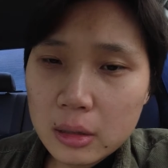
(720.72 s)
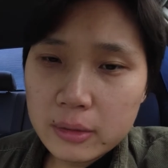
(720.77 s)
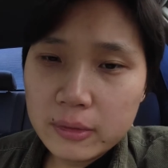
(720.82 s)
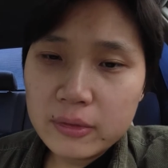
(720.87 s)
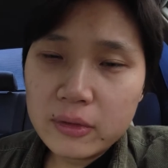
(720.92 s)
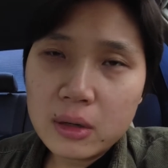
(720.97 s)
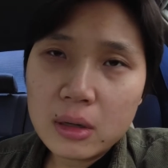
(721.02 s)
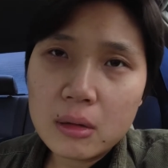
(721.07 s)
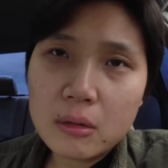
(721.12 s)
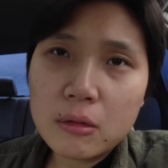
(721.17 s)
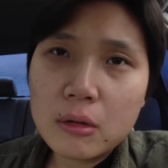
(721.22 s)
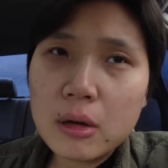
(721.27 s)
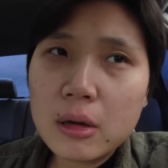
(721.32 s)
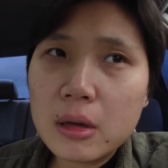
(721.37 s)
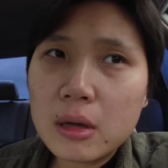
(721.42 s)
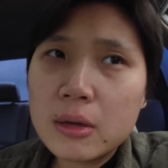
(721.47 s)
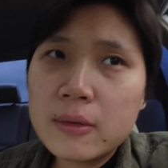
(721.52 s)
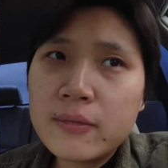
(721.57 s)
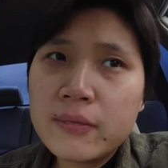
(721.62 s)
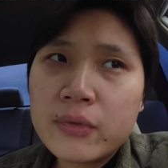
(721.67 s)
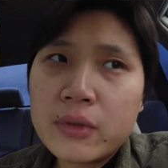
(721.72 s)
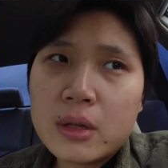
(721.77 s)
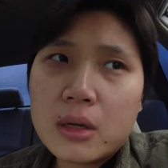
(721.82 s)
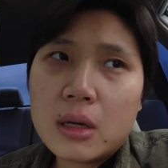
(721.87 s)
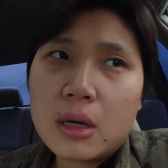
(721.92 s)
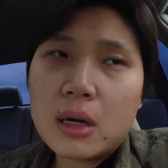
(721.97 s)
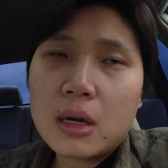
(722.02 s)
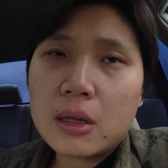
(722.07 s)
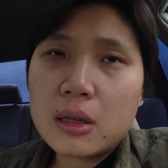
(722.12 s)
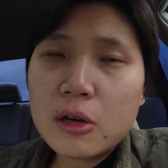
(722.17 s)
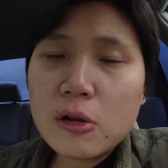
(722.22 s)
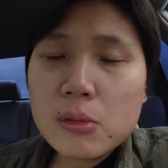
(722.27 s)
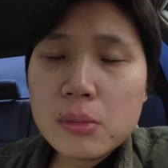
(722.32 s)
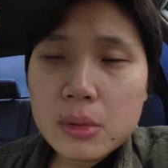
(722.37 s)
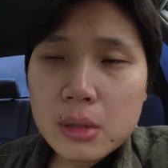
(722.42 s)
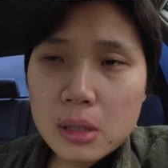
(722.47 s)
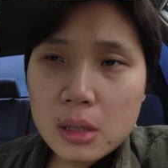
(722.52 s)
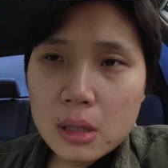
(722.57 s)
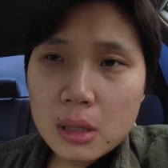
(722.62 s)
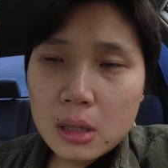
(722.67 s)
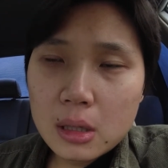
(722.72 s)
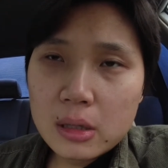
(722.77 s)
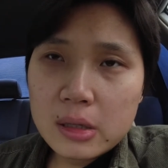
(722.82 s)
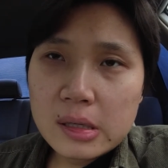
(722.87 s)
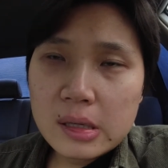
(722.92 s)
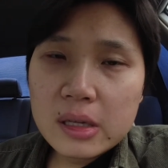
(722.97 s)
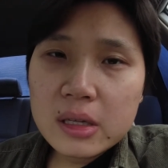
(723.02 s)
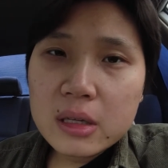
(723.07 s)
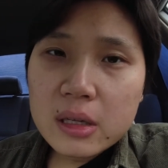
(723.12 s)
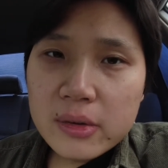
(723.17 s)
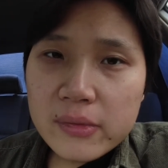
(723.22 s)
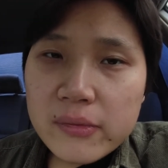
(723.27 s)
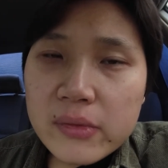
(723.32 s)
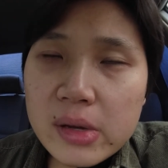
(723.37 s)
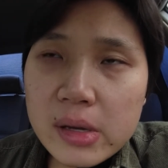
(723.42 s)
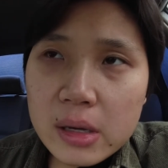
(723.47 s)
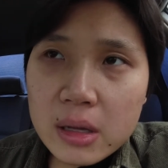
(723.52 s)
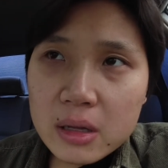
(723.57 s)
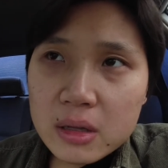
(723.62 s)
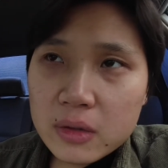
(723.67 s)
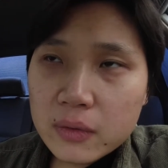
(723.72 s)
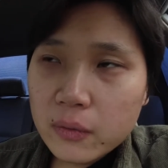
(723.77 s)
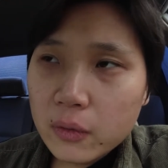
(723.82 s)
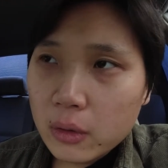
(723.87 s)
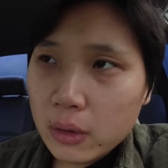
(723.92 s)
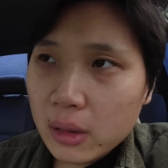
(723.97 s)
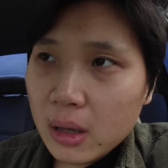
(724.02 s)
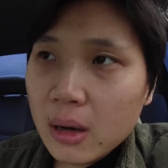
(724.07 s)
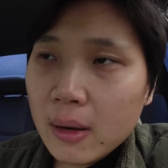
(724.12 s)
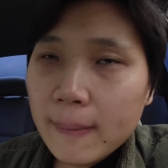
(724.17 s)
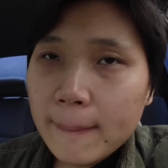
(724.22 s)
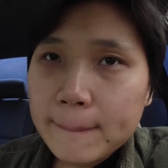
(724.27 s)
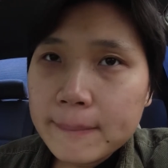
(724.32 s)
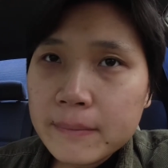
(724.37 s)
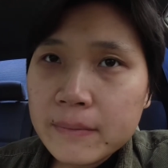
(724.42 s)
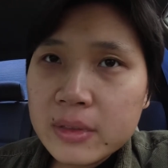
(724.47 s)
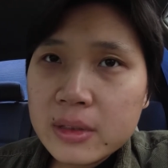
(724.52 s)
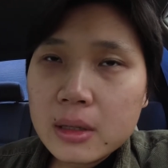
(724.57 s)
if I quit, that would be an inconvenience for them.